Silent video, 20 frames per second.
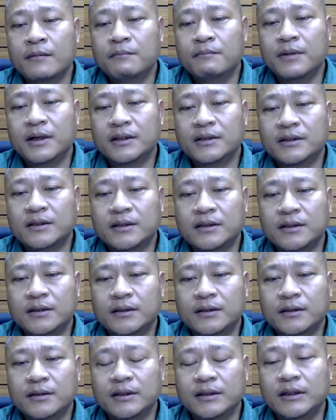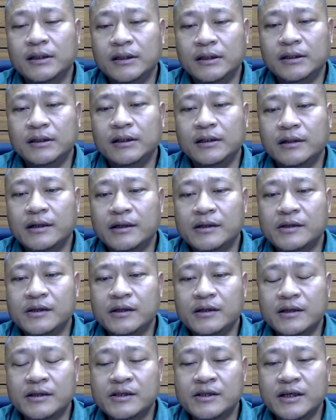But in the
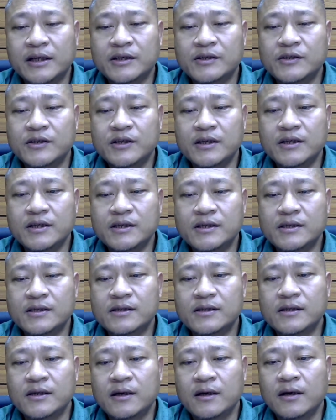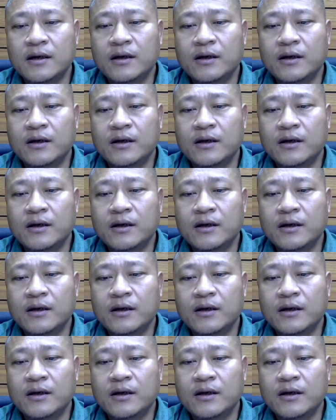60s,